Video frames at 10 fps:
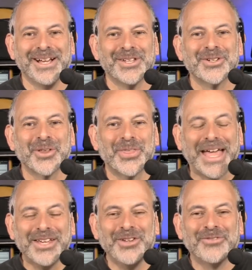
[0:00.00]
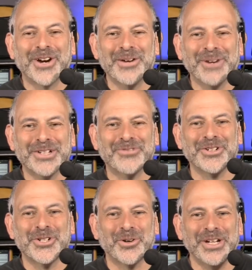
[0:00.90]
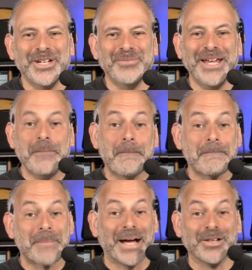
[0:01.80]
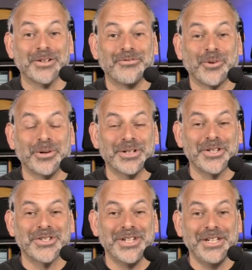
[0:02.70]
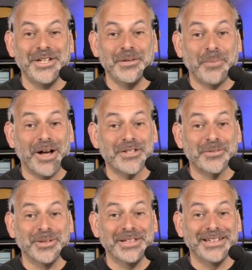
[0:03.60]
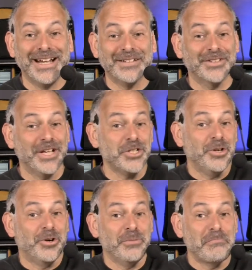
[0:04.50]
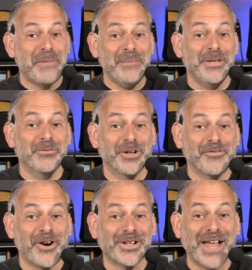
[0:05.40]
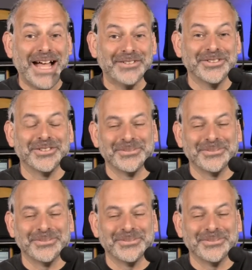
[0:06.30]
So thank you very much for joining me. I look forward to seeing you possibly in the next session or maybe in one of our classes.